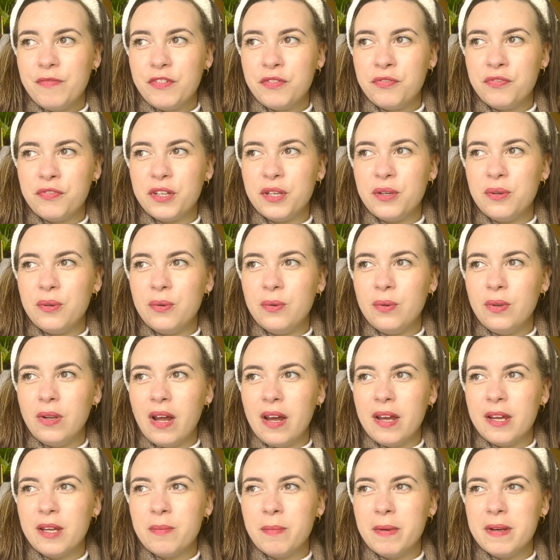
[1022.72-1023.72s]
feel
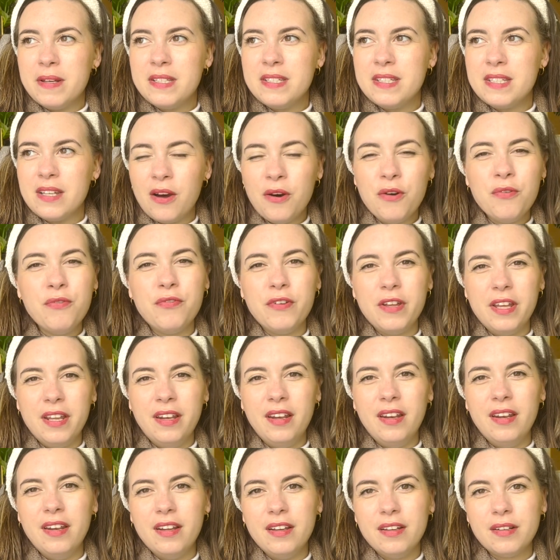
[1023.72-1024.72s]
like myself
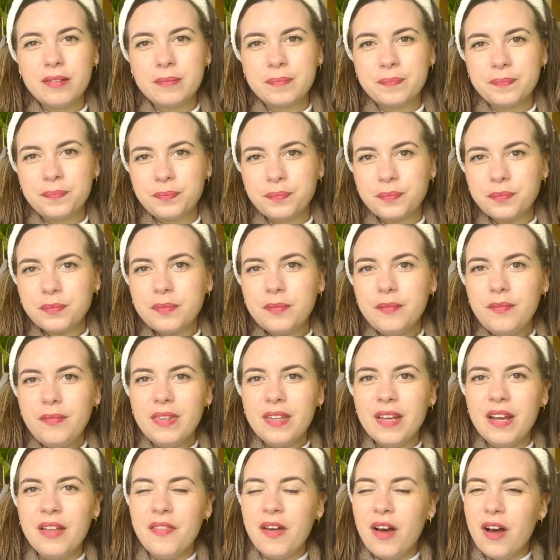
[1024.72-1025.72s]
in,
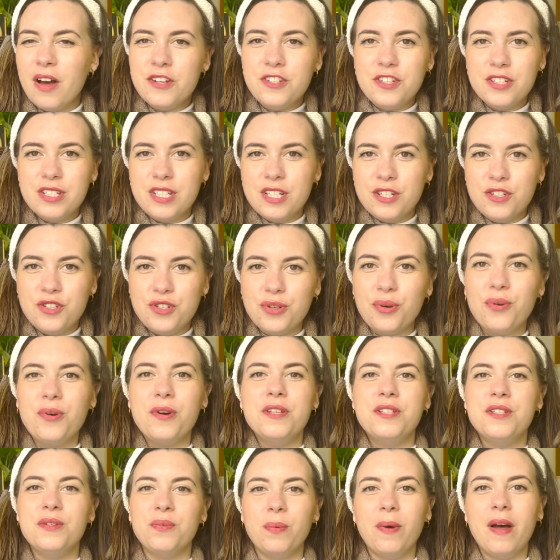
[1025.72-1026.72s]
and that I just enjoy
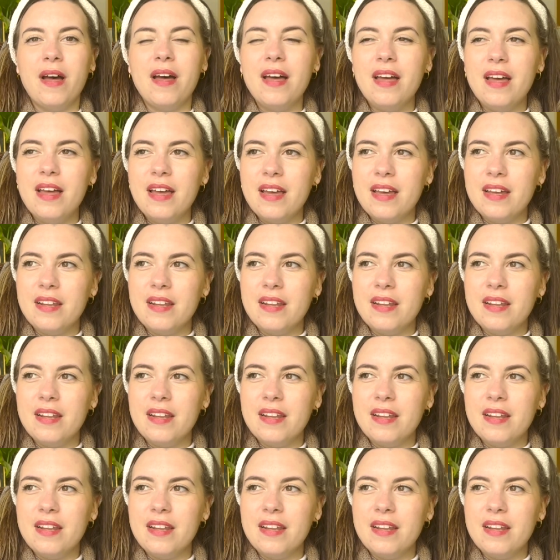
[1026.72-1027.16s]
to wear.